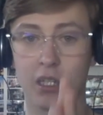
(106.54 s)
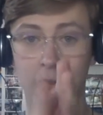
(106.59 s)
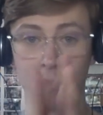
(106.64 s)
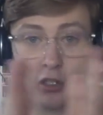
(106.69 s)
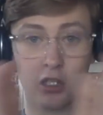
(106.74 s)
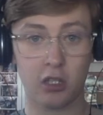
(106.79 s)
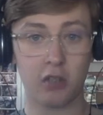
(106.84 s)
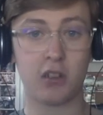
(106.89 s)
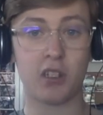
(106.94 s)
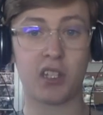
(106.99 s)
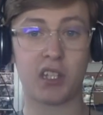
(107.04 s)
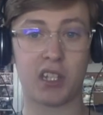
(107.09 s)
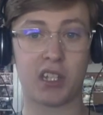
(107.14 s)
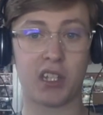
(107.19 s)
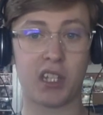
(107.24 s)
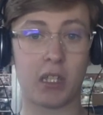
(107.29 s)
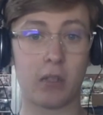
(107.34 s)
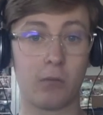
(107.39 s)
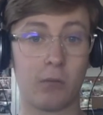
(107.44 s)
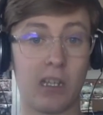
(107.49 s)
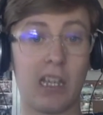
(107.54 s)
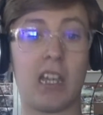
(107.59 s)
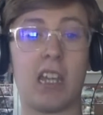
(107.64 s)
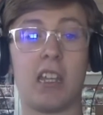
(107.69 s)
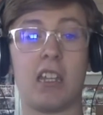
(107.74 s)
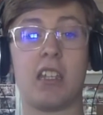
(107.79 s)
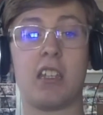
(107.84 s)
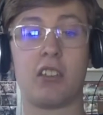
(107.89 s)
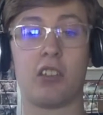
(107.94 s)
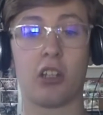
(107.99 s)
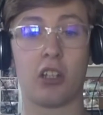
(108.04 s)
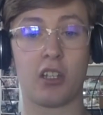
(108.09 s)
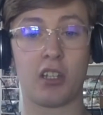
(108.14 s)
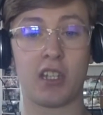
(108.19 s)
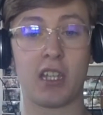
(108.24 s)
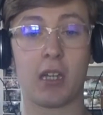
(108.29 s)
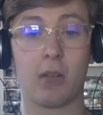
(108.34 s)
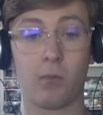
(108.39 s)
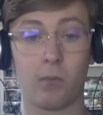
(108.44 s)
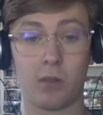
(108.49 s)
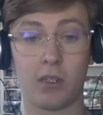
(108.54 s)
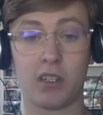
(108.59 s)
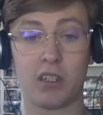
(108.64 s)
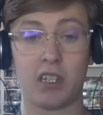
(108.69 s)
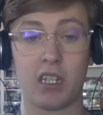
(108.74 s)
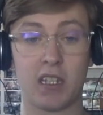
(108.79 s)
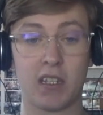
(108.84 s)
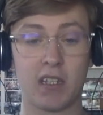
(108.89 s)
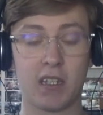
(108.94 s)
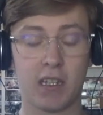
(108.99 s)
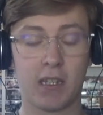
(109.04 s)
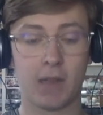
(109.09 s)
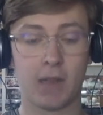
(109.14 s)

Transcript: curious to see where he goes out with this